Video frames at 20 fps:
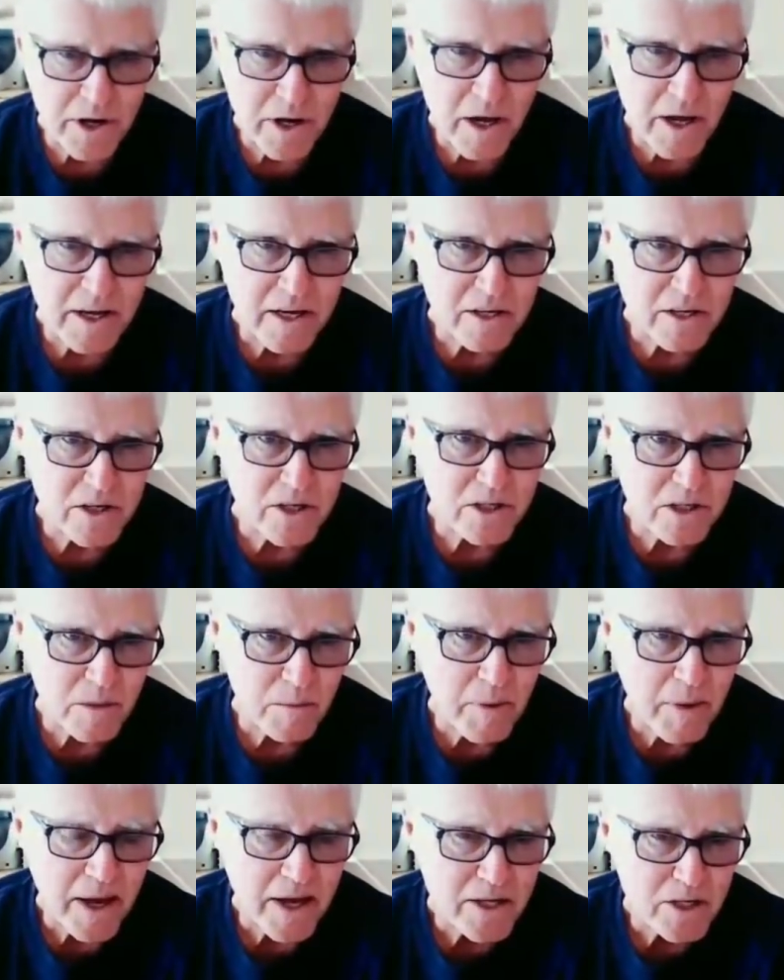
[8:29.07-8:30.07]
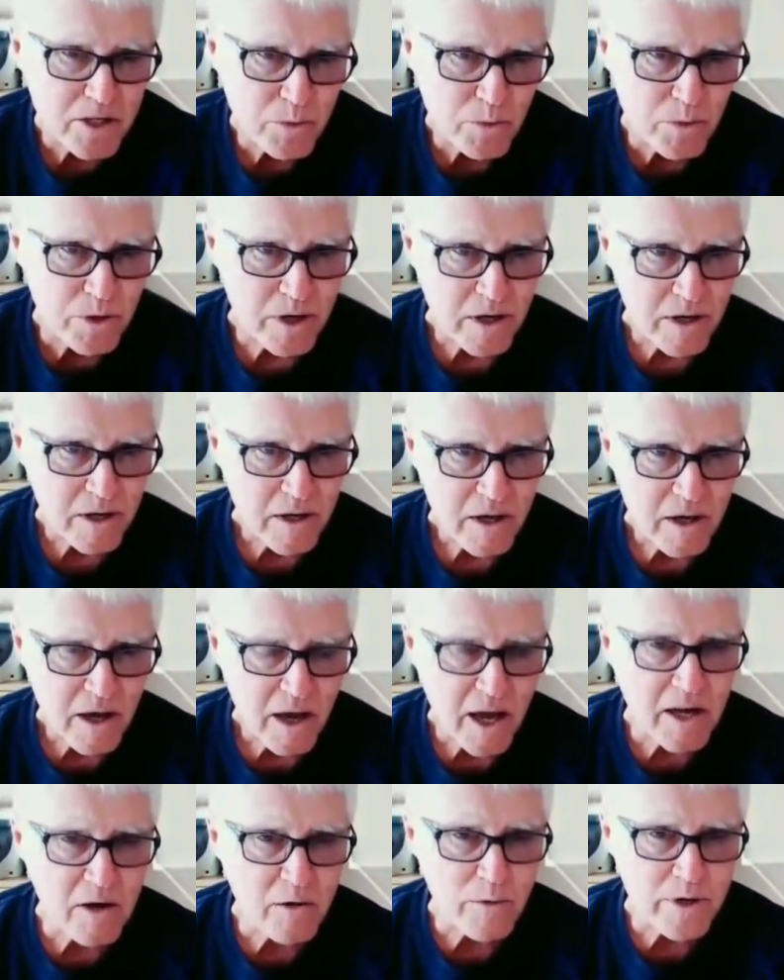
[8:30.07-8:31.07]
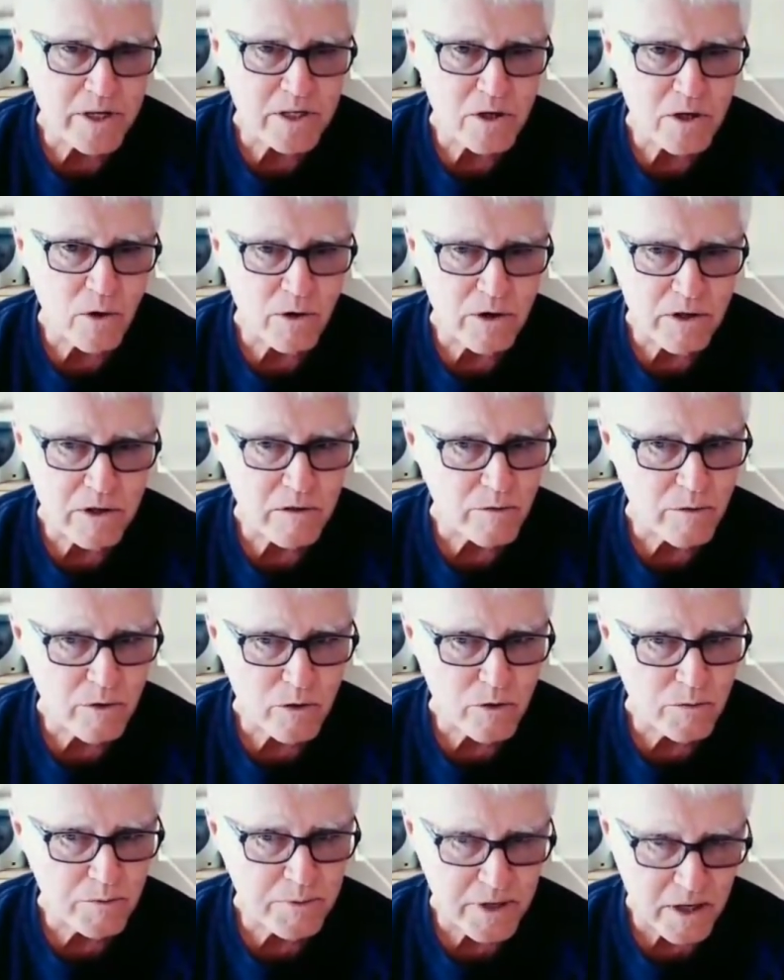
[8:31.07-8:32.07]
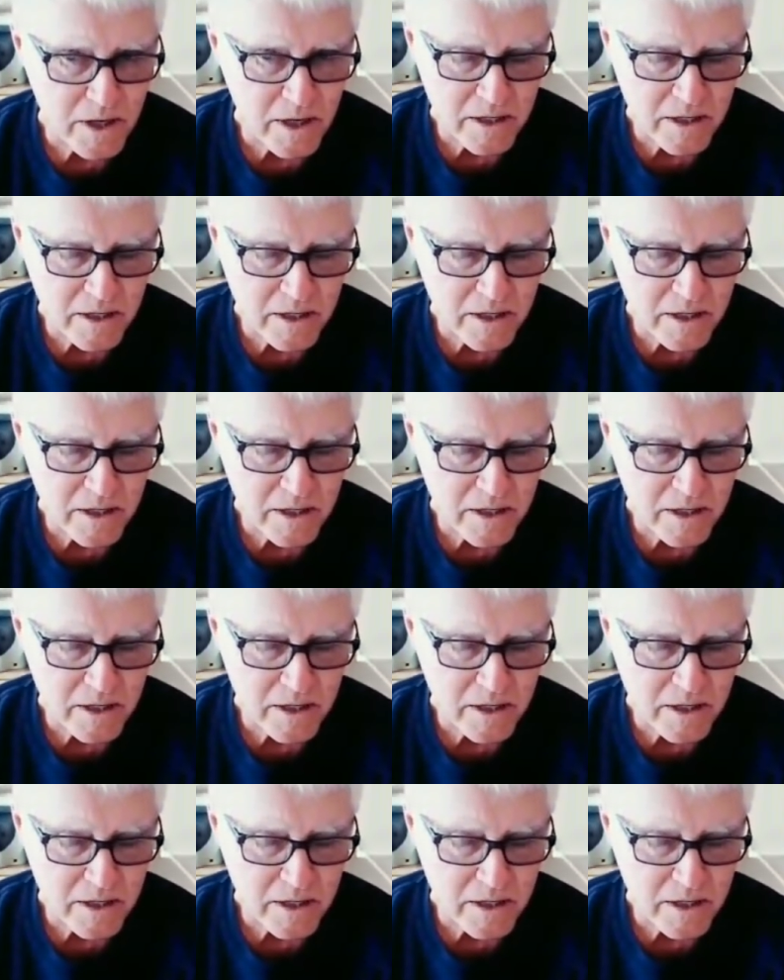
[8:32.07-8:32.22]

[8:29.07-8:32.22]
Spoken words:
I could just imagine that Henry's going through, but